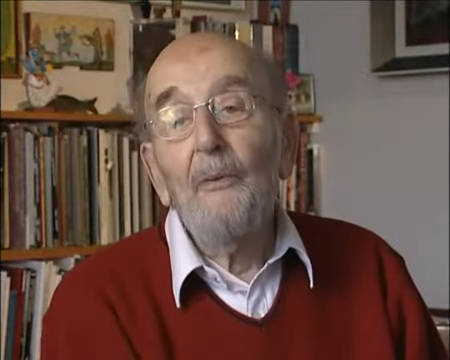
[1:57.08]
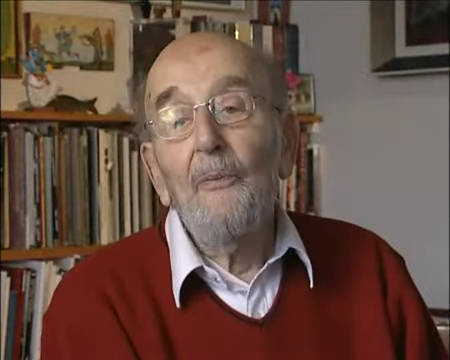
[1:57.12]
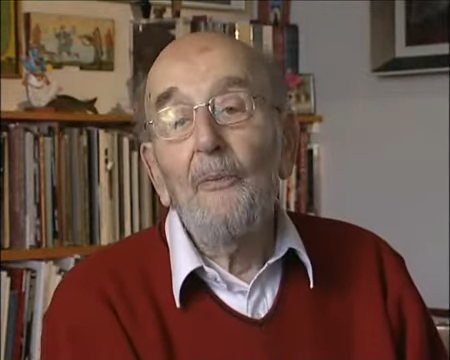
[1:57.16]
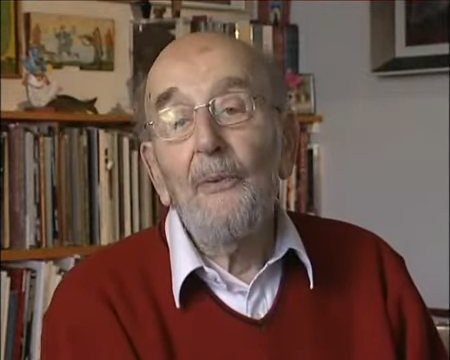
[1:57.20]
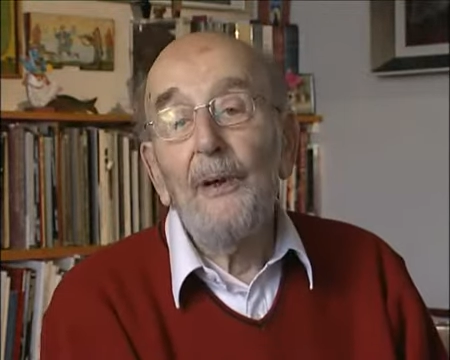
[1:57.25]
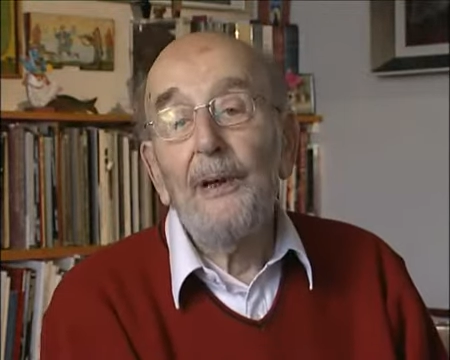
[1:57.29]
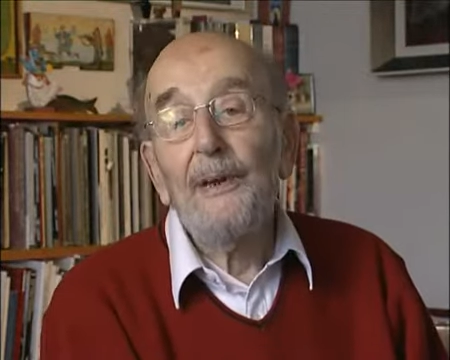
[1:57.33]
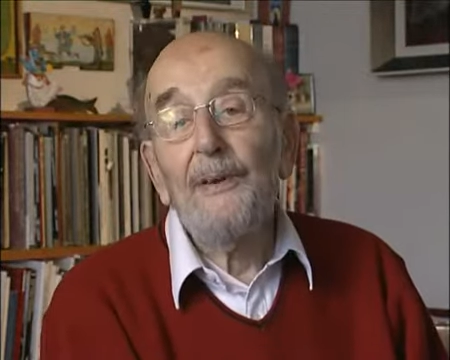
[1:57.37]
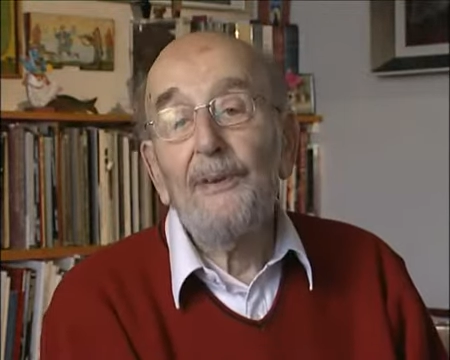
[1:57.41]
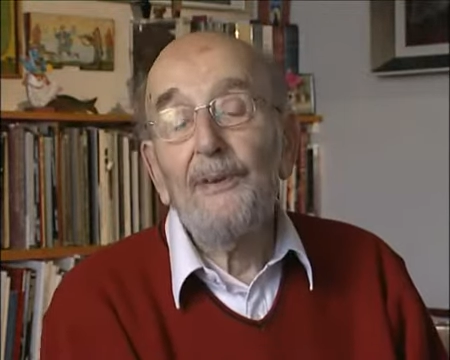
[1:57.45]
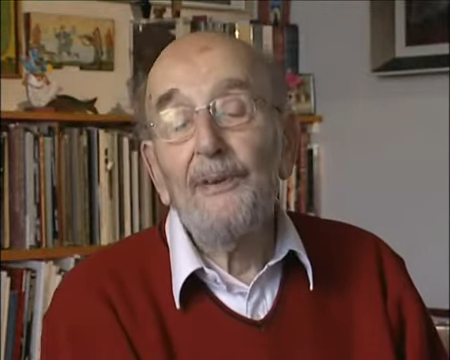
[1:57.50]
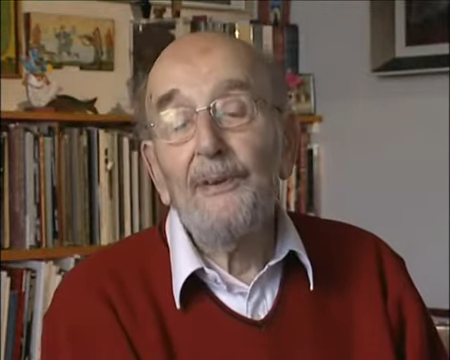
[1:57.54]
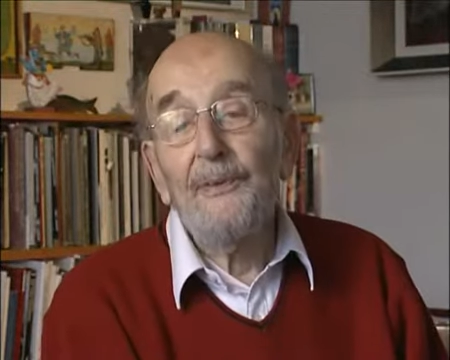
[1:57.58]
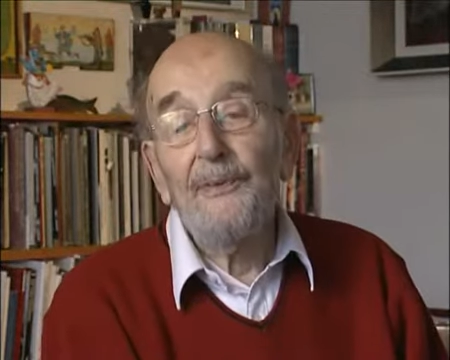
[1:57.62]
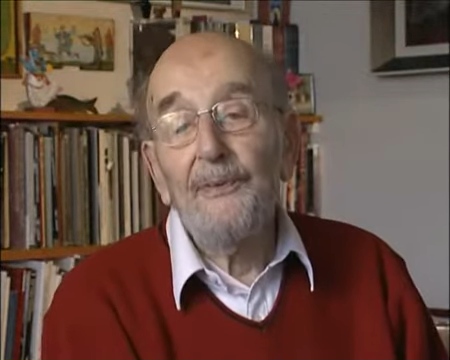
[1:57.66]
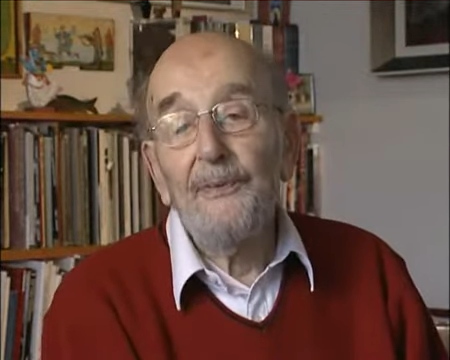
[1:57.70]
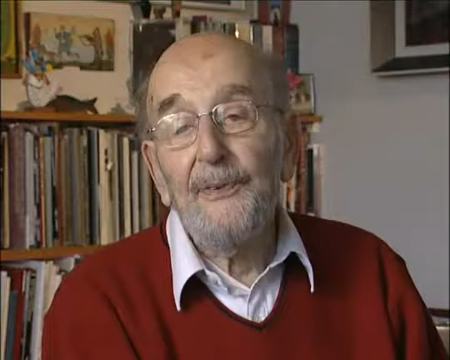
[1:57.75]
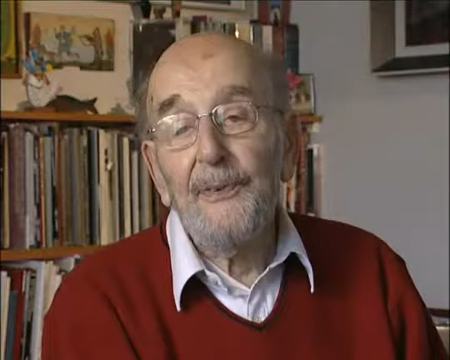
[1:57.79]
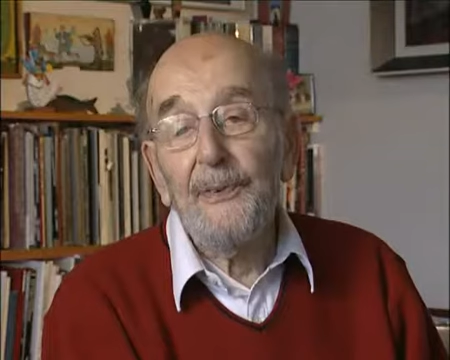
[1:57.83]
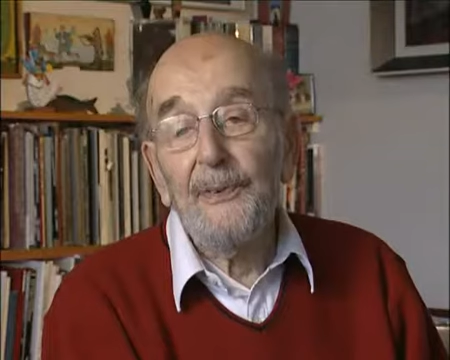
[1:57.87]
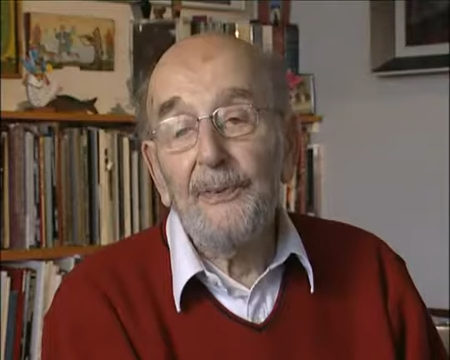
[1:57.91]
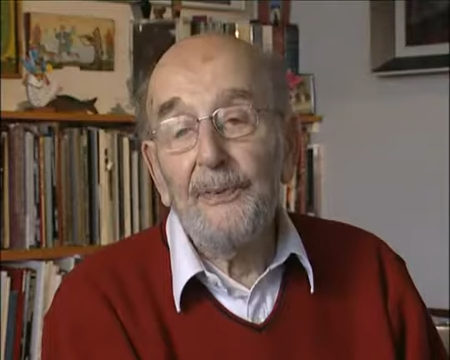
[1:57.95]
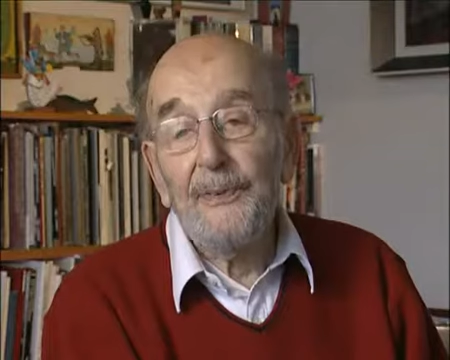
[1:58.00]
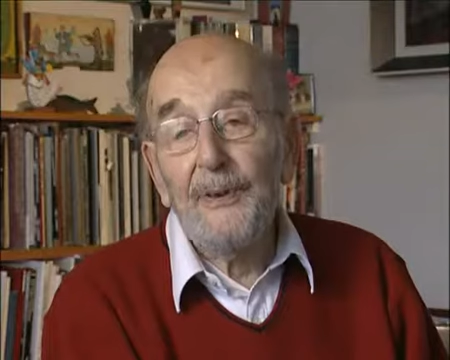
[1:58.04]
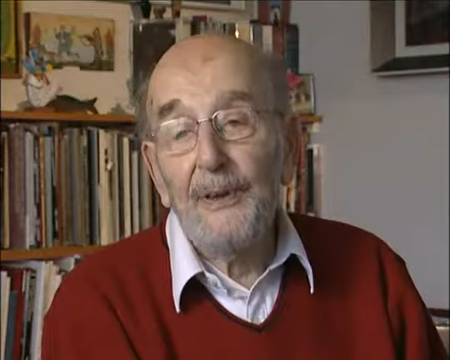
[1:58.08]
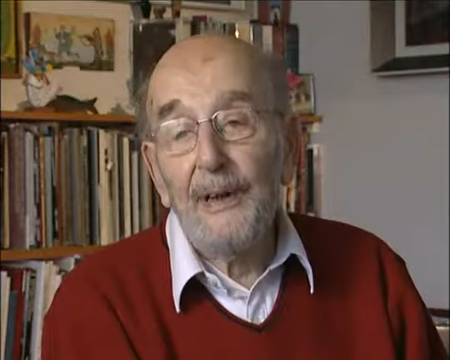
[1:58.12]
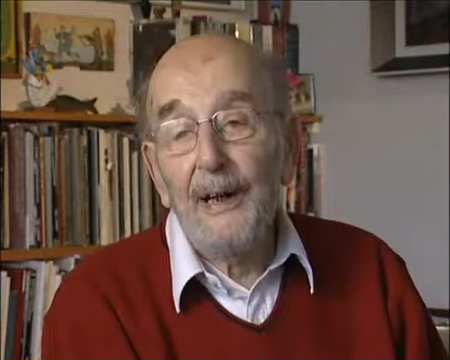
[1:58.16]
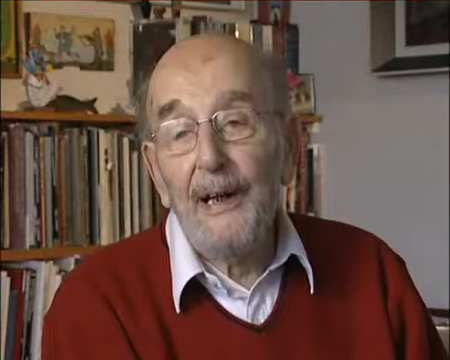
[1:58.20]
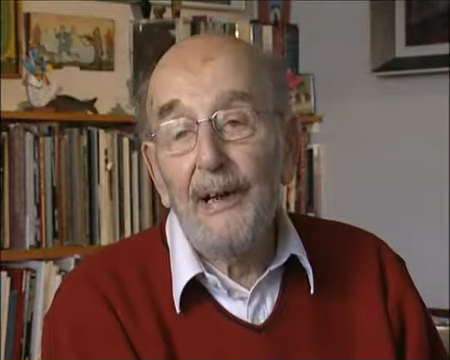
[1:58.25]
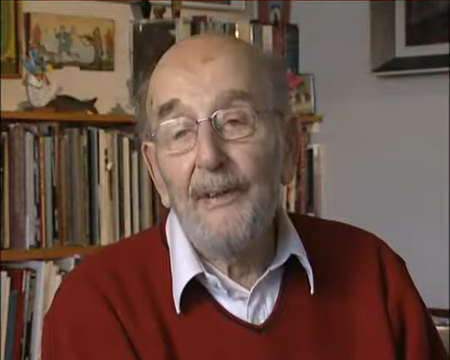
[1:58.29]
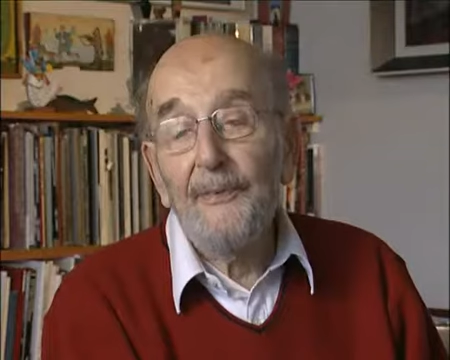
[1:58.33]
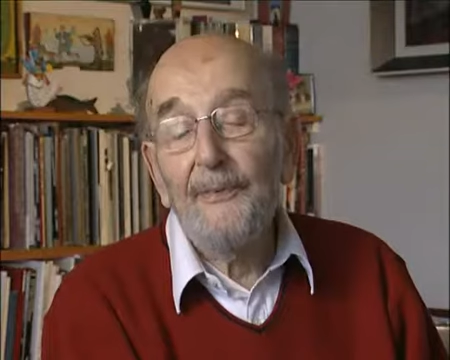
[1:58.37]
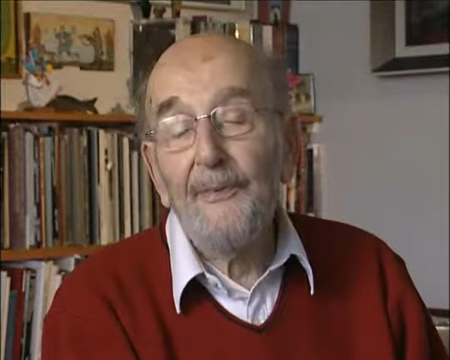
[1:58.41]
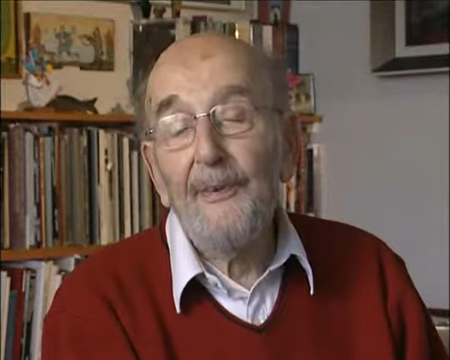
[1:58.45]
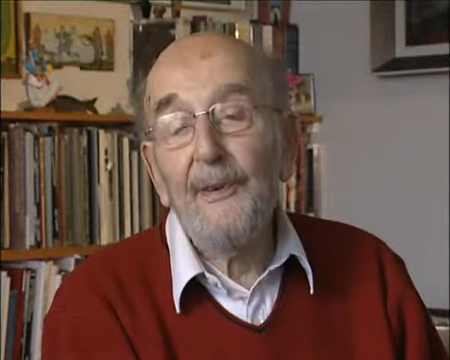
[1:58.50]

went to photograph